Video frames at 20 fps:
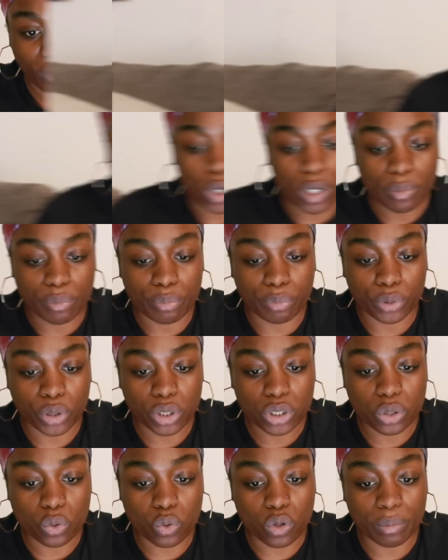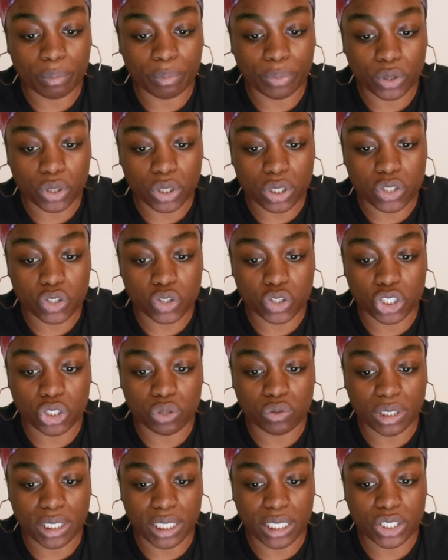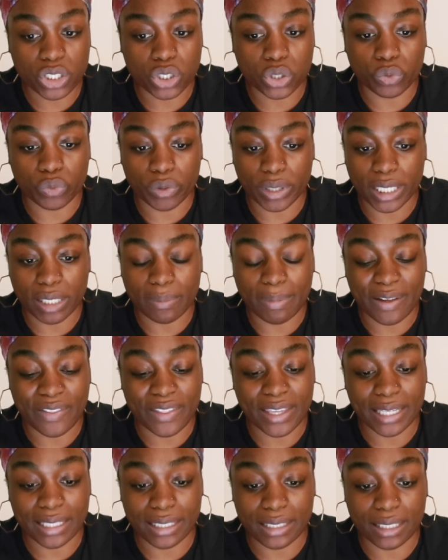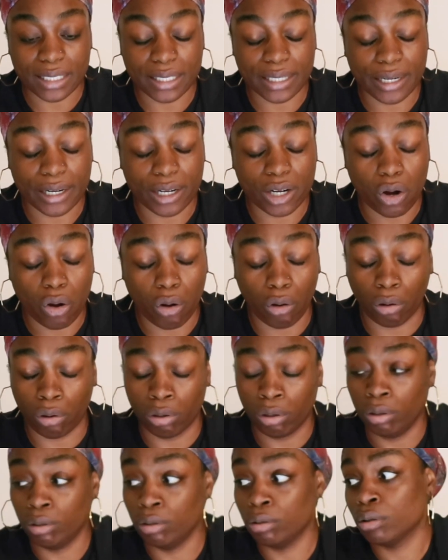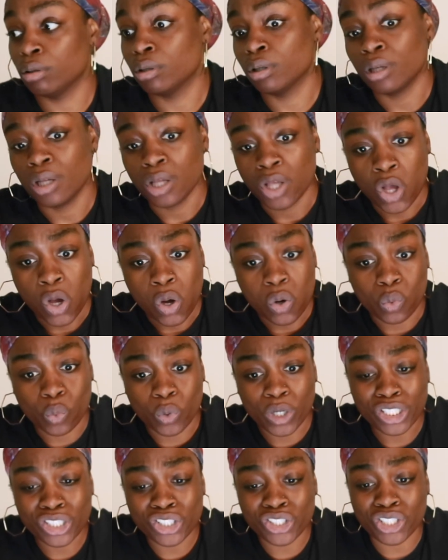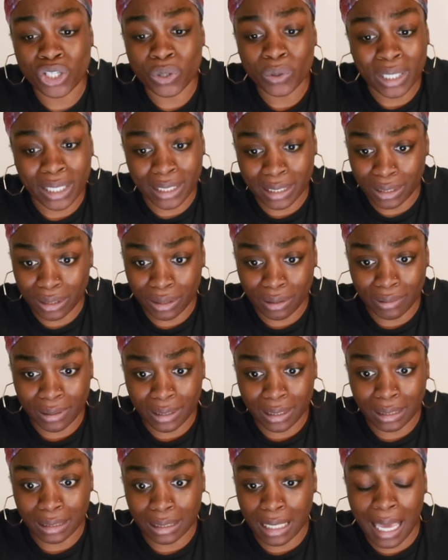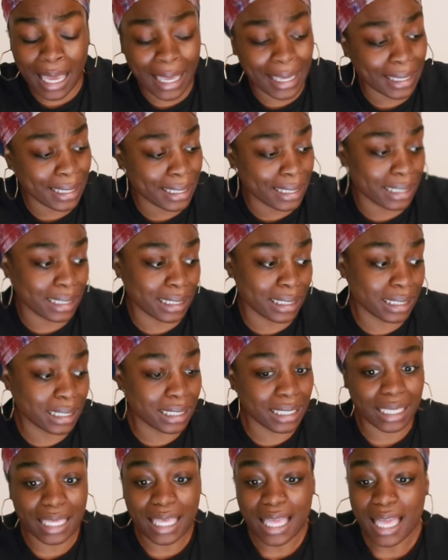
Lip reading: What book or books do you need to read by the end of the year? Oh, what don't I need to read? Like,